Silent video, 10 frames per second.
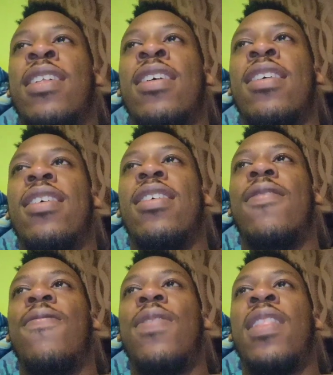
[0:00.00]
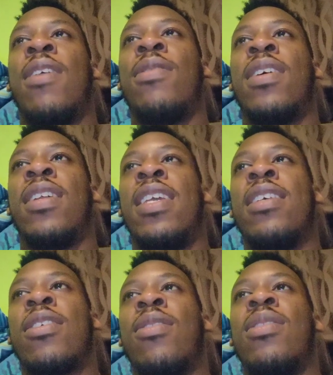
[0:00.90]
that was on
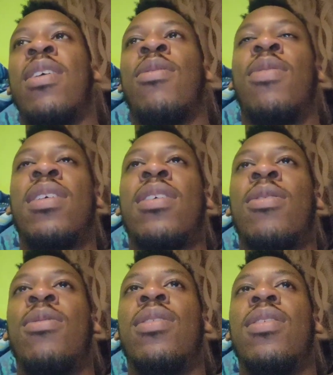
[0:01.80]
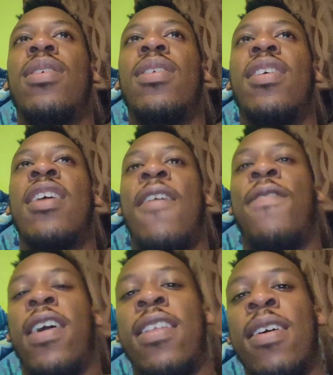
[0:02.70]
the East Coast, that was West Coast,
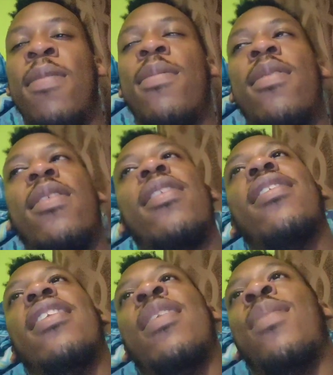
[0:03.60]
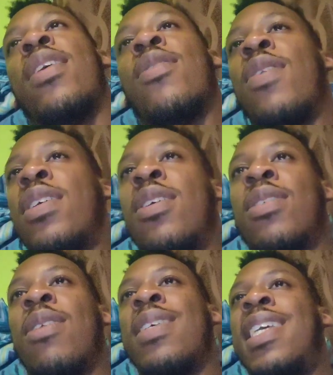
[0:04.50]
got fucked up. Anybody on the West
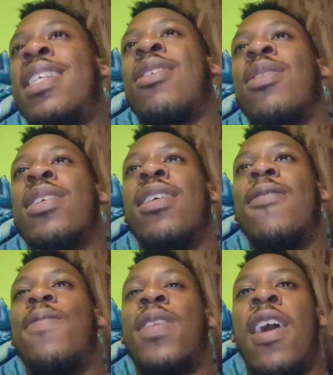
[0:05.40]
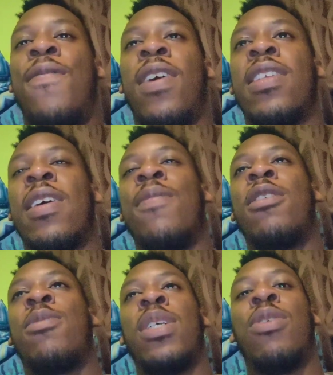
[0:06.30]
Coast, that was East Coast, got fucked
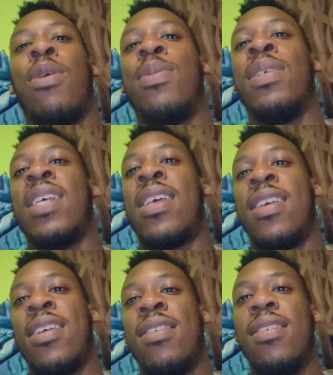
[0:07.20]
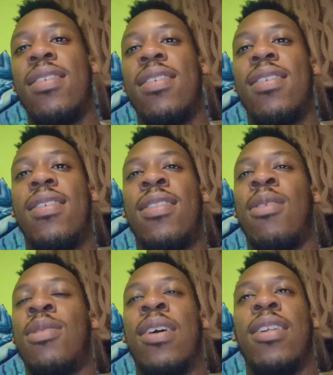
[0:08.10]
up. Especially representing
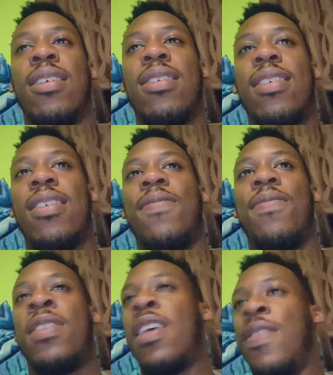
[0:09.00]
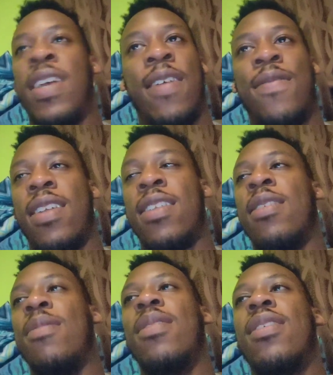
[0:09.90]
those artists, definitely got
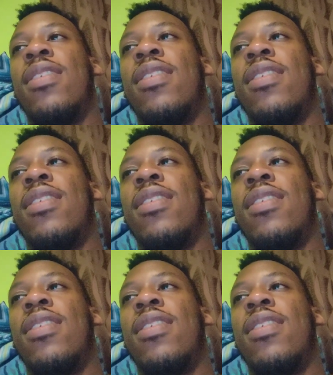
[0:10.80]
fucked up.